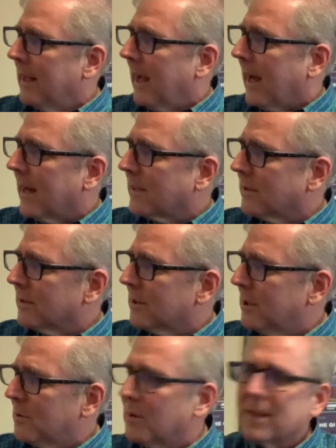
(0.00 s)
I don't
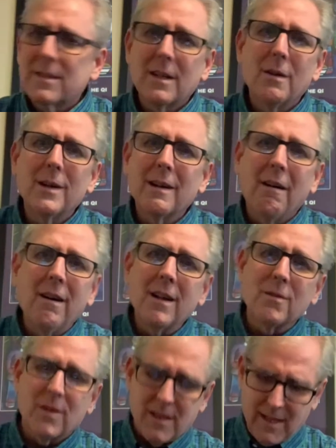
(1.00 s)
know what's going
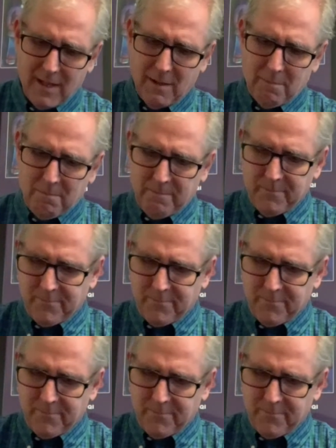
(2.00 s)
on with them.